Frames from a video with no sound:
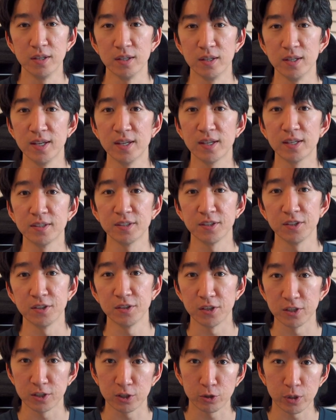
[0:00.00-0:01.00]
The link is in the
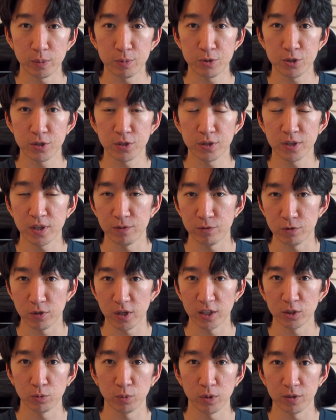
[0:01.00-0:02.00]
description if you
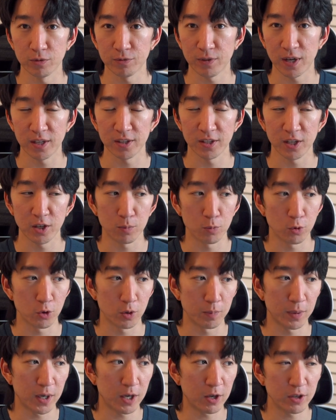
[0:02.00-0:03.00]
guys want to find out more
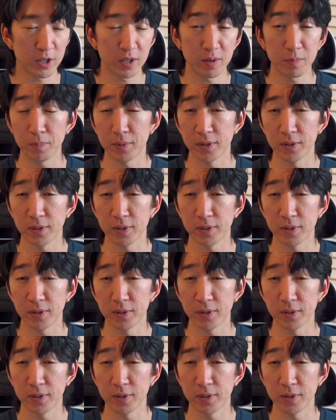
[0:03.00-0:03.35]
about it,